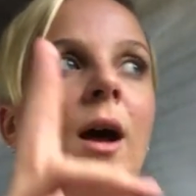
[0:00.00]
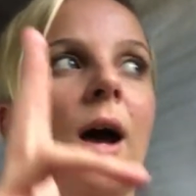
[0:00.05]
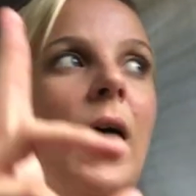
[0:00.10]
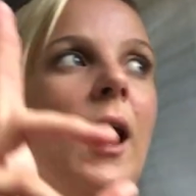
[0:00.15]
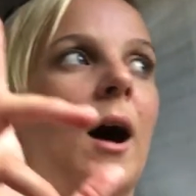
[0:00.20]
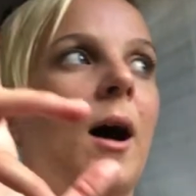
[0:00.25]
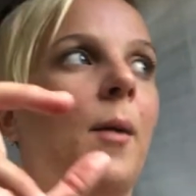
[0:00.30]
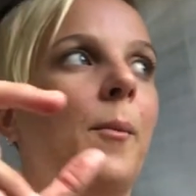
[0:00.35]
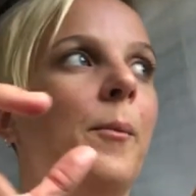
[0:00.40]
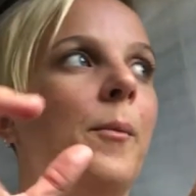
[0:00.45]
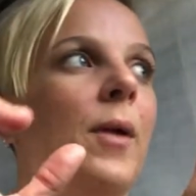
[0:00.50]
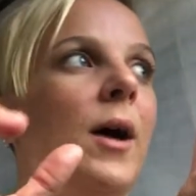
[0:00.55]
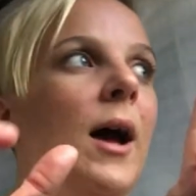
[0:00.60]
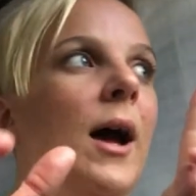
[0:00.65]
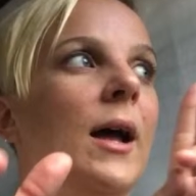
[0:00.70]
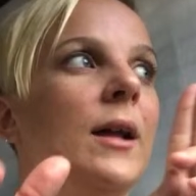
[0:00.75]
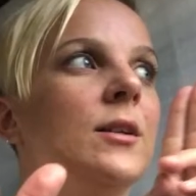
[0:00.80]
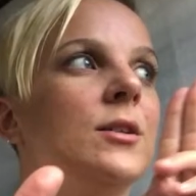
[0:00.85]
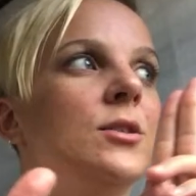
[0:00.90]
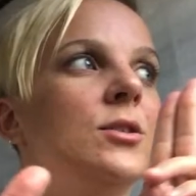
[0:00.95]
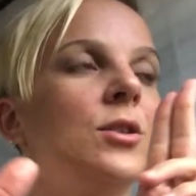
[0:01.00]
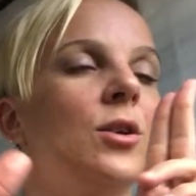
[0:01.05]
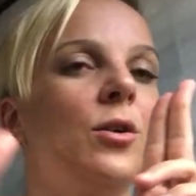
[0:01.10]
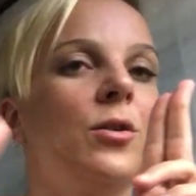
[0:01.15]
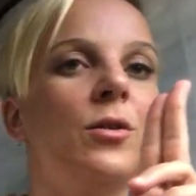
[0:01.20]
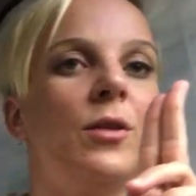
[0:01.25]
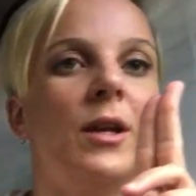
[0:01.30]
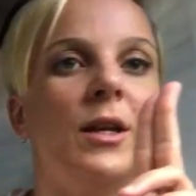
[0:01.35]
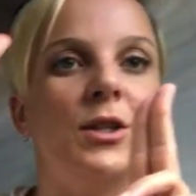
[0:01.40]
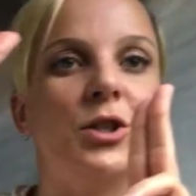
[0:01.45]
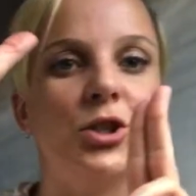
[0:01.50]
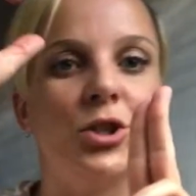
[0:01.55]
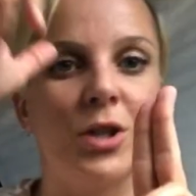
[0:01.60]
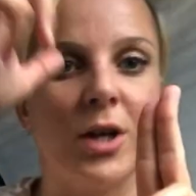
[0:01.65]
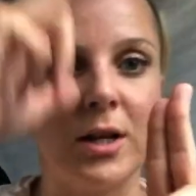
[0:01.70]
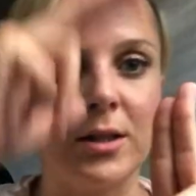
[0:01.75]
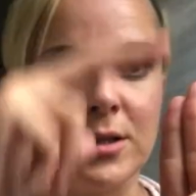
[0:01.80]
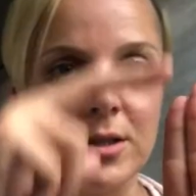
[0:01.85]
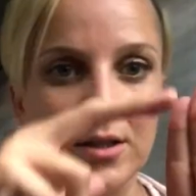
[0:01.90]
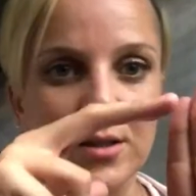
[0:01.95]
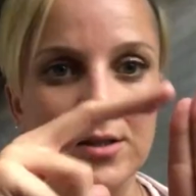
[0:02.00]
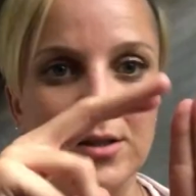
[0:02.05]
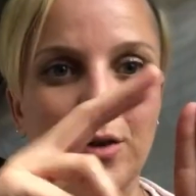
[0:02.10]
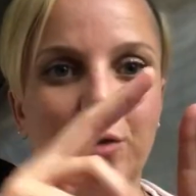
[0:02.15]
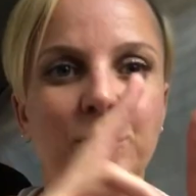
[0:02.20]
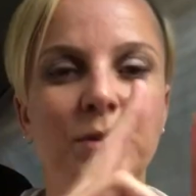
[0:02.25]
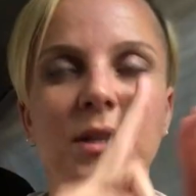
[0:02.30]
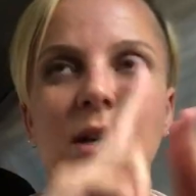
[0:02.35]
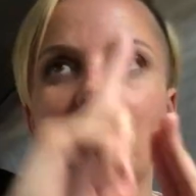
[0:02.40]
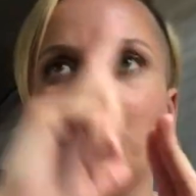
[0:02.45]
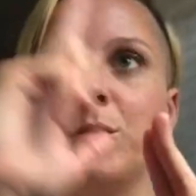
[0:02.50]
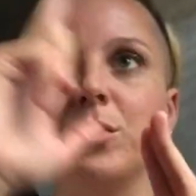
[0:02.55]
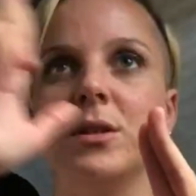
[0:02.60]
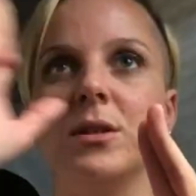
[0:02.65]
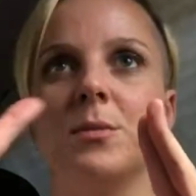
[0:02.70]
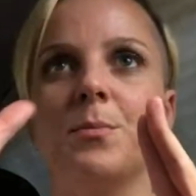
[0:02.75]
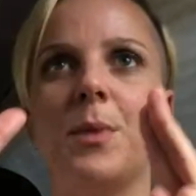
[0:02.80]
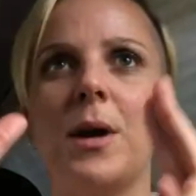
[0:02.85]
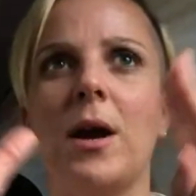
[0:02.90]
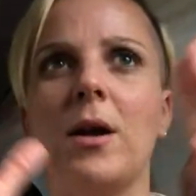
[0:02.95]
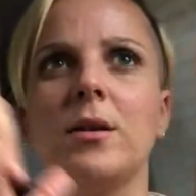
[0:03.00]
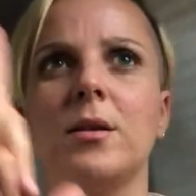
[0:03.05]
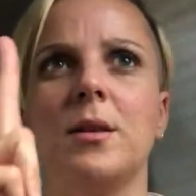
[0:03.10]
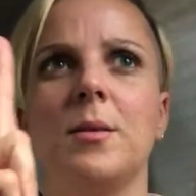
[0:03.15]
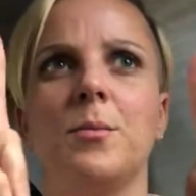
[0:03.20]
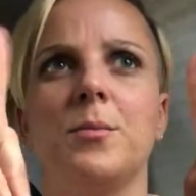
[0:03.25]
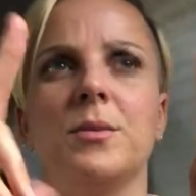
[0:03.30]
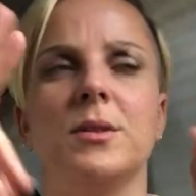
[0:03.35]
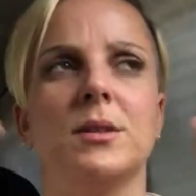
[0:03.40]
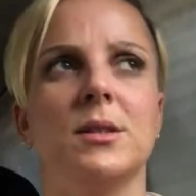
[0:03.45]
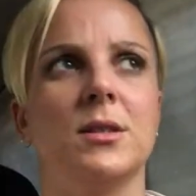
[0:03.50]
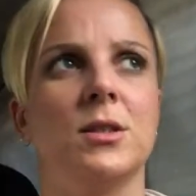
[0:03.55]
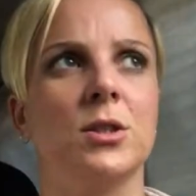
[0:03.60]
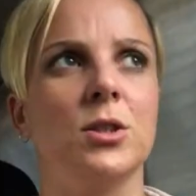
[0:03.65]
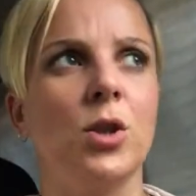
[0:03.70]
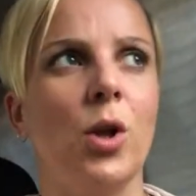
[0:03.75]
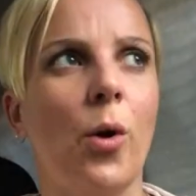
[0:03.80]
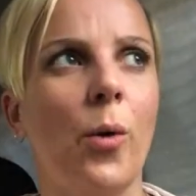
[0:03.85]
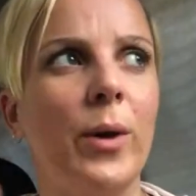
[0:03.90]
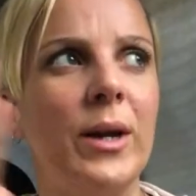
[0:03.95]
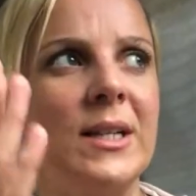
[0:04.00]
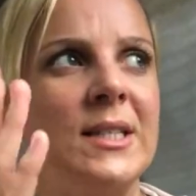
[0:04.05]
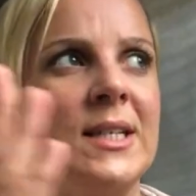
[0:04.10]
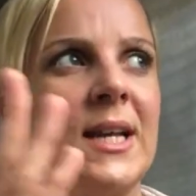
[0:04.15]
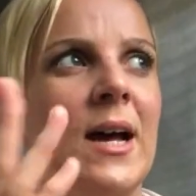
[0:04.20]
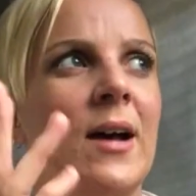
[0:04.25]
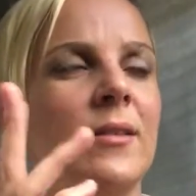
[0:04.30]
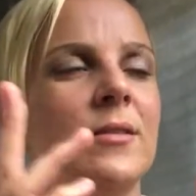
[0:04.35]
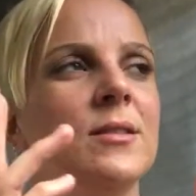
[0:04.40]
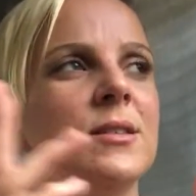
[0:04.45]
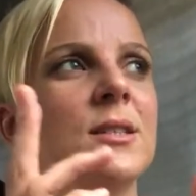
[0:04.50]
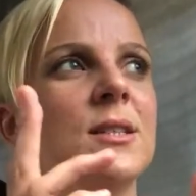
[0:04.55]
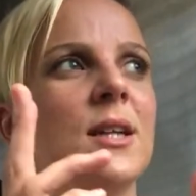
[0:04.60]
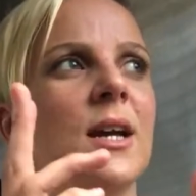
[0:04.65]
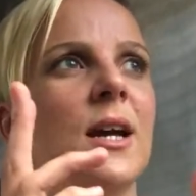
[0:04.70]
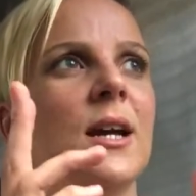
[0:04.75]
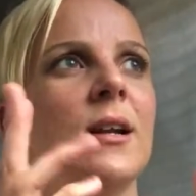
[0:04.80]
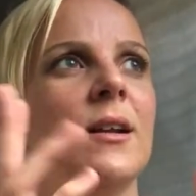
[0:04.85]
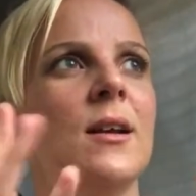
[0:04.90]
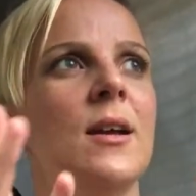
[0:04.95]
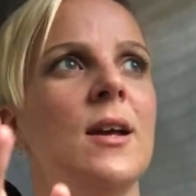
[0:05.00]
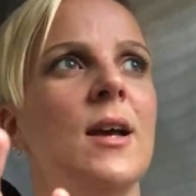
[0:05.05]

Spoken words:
And so it shuts itself down with this parasympathetic slowing down state.